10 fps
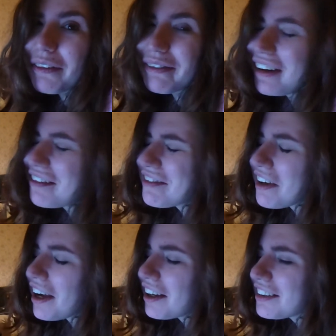Fun
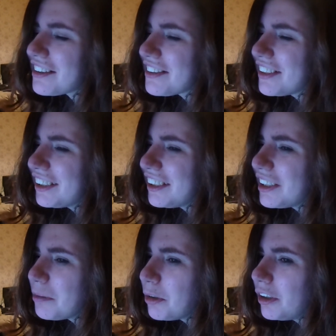fact, so early in
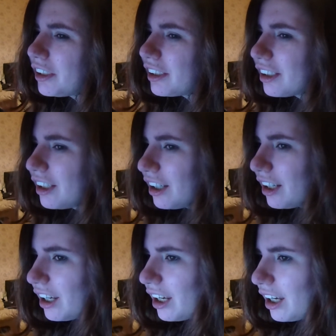the morning.
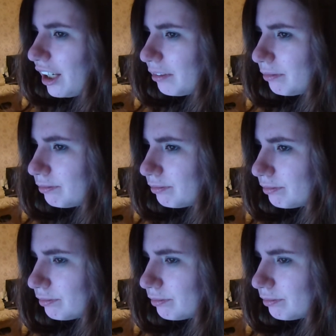I'm